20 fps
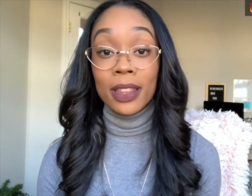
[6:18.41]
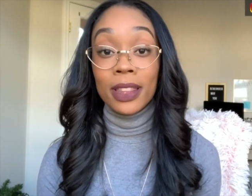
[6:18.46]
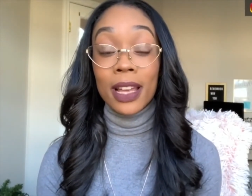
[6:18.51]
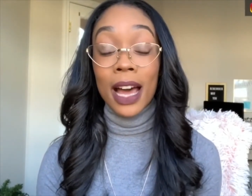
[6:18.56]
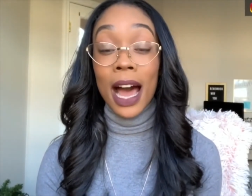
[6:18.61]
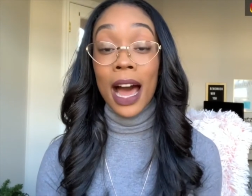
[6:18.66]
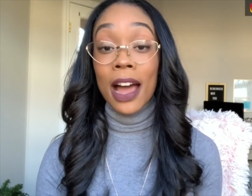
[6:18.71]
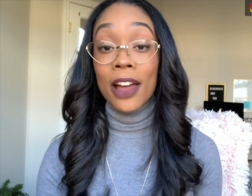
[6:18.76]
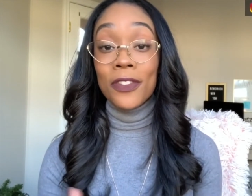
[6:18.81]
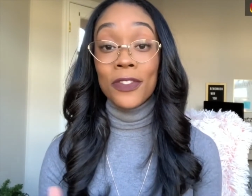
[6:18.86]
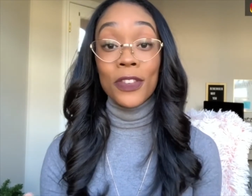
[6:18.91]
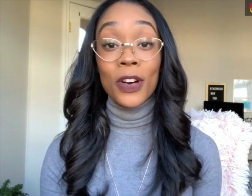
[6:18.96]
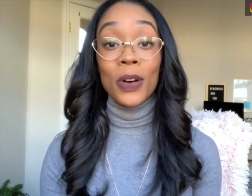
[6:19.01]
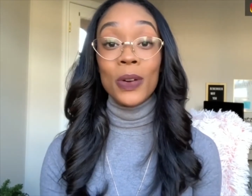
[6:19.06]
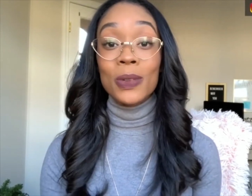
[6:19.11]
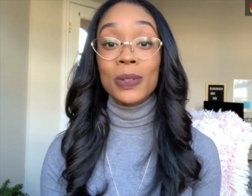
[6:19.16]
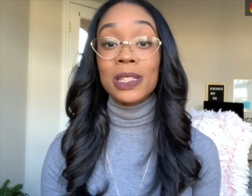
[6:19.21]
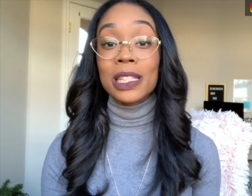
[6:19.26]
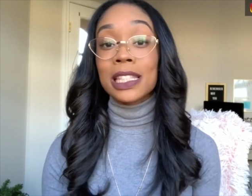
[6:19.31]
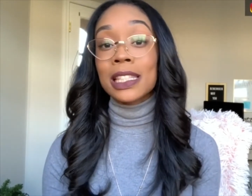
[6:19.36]
The
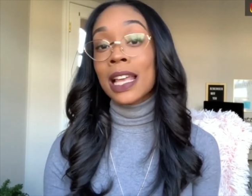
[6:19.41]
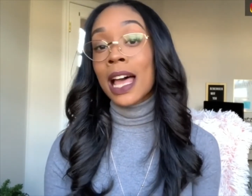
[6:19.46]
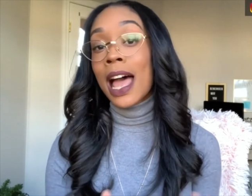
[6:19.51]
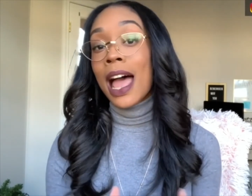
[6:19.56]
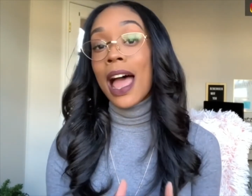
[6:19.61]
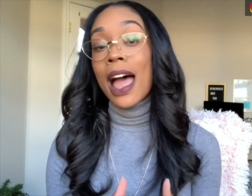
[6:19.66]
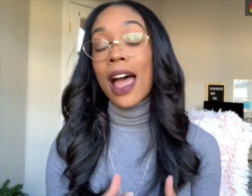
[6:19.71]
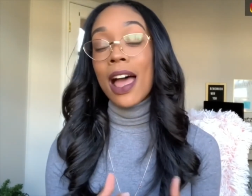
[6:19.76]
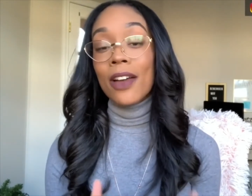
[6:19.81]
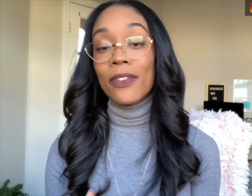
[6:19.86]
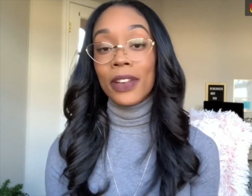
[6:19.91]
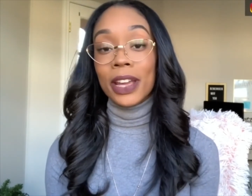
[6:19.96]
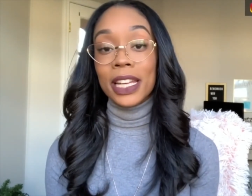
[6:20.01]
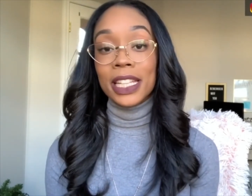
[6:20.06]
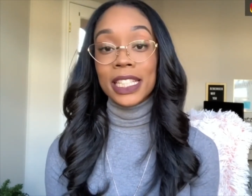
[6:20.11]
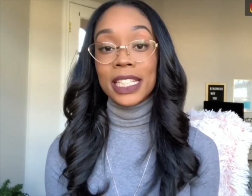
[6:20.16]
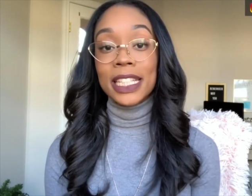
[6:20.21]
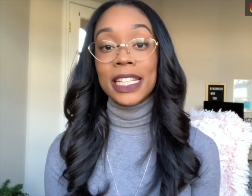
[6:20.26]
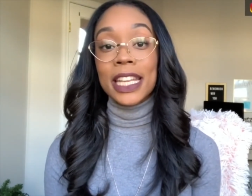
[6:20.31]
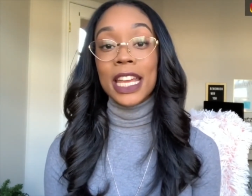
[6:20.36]
iPhones have
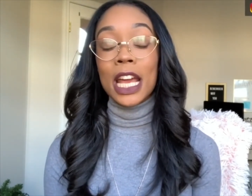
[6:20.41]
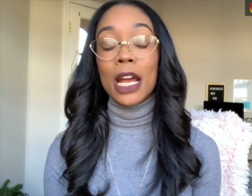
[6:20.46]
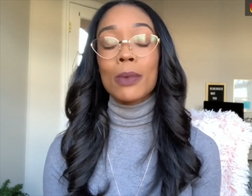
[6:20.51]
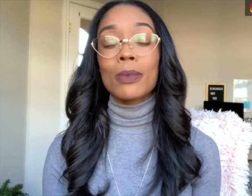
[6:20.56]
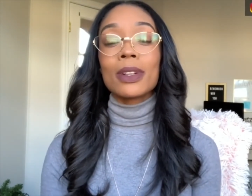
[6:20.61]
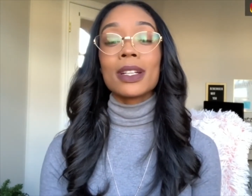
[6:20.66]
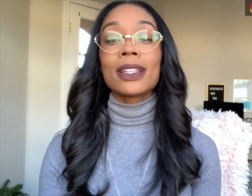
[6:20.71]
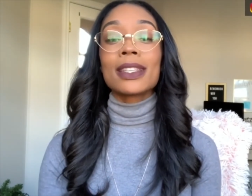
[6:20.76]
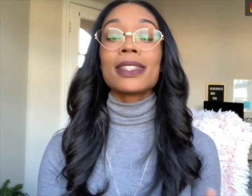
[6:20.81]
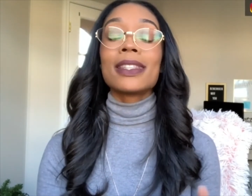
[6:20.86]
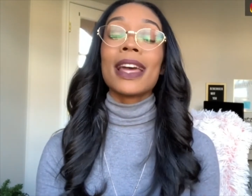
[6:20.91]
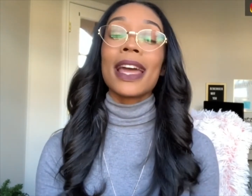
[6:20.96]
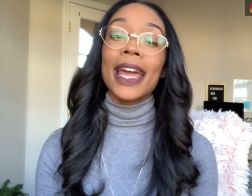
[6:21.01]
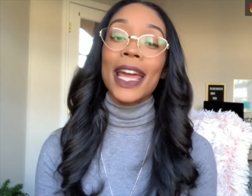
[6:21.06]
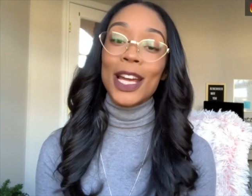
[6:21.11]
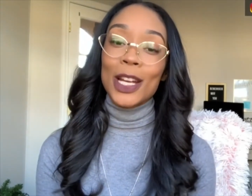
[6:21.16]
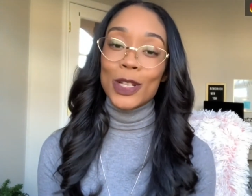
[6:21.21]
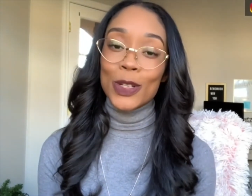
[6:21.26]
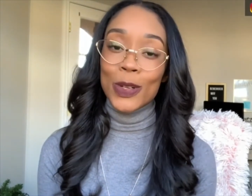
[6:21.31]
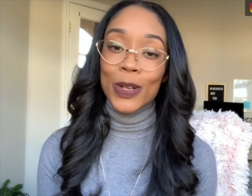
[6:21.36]
HD cameras, the
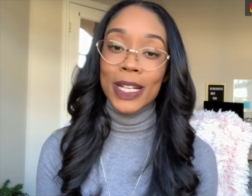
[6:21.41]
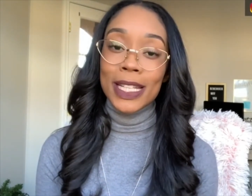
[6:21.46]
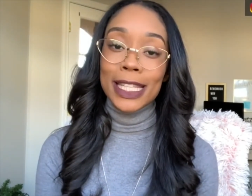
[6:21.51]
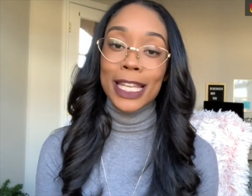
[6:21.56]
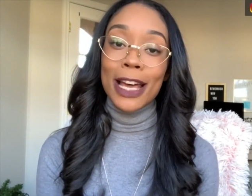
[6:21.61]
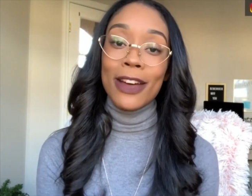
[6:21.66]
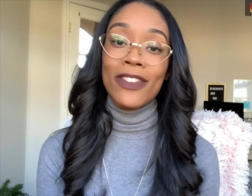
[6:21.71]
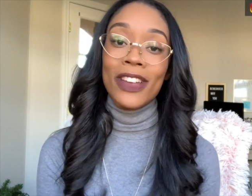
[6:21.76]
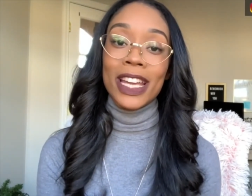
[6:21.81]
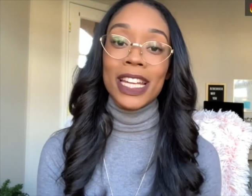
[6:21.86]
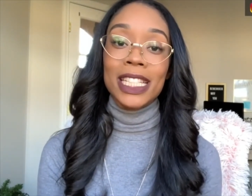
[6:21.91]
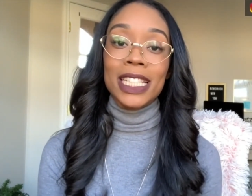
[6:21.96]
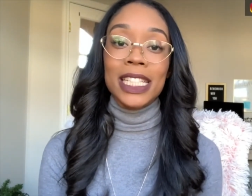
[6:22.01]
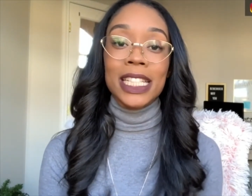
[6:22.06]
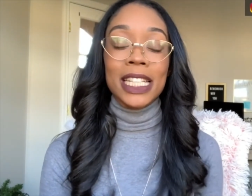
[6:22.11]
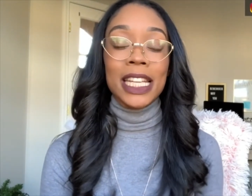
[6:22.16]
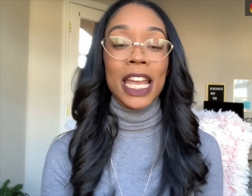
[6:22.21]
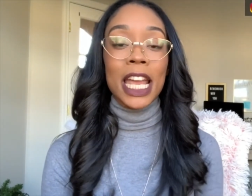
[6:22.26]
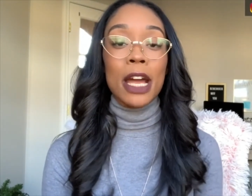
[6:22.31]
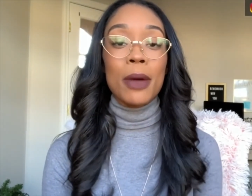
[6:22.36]
Androids have
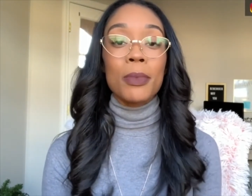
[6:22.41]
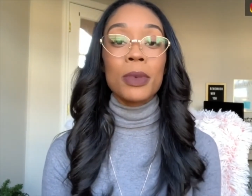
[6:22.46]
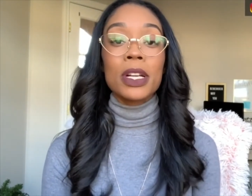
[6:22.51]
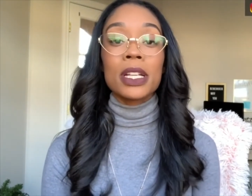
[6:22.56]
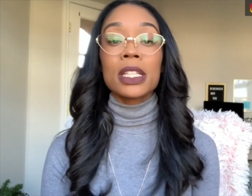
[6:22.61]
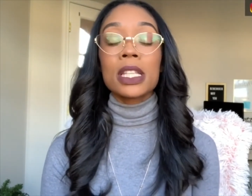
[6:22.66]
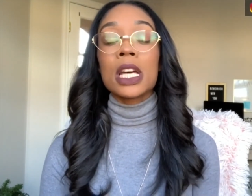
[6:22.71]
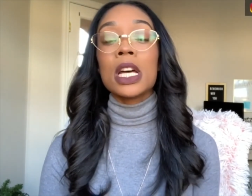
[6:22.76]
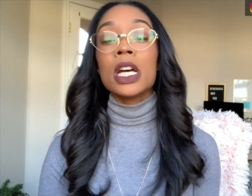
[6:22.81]
HD cameras.